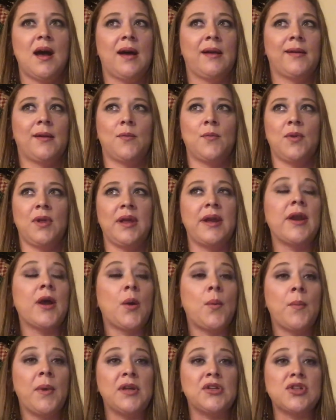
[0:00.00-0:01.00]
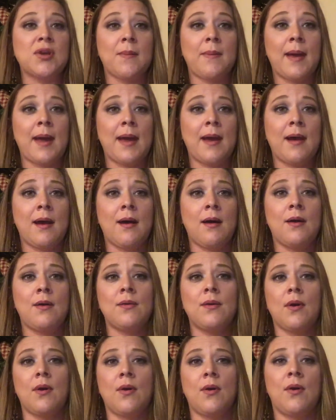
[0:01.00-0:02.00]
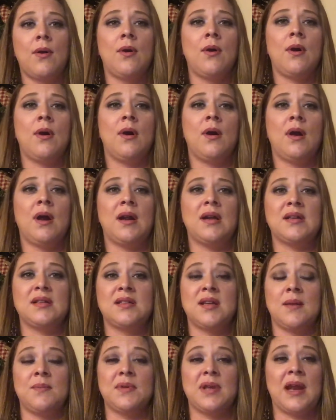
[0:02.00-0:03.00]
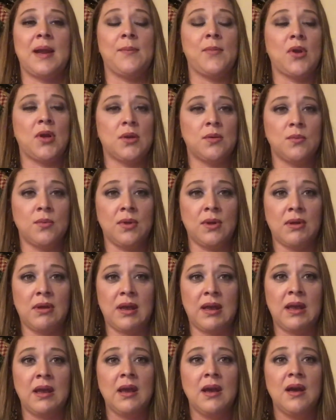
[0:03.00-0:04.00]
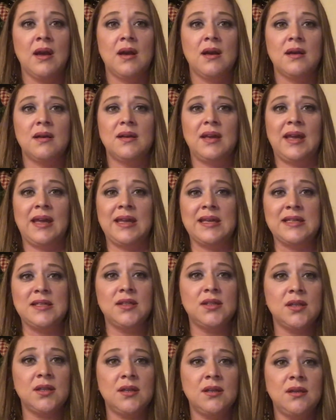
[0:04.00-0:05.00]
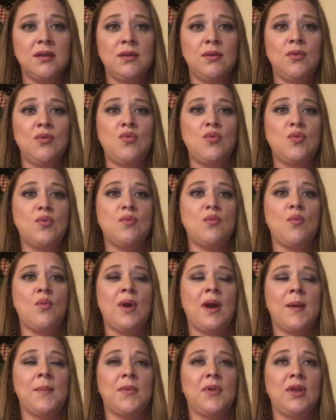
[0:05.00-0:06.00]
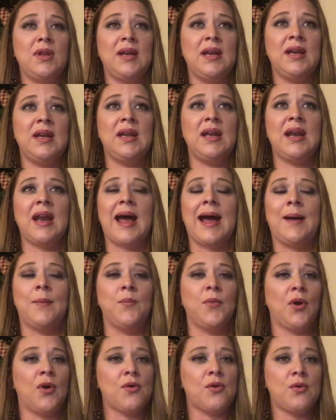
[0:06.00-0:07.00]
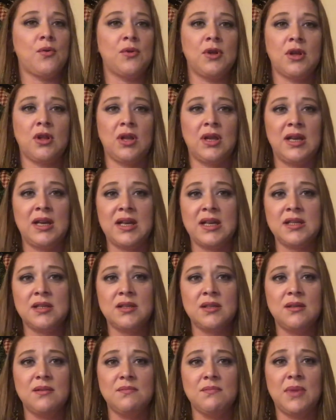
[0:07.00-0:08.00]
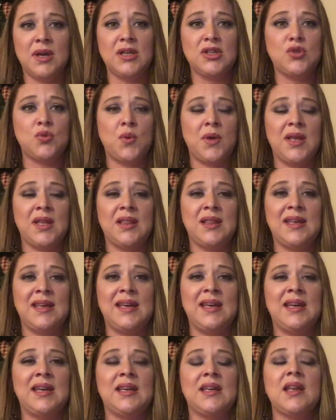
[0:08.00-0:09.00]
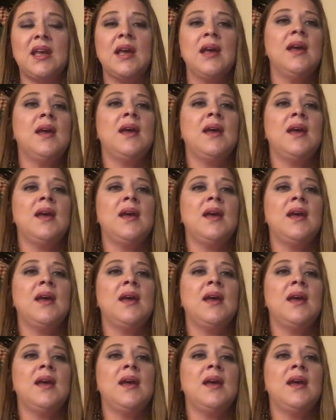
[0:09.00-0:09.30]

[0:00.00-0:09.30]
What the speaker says: I don't really know much about or something I'm not really into when I'm cleaning, I'm not going to clean as much with it.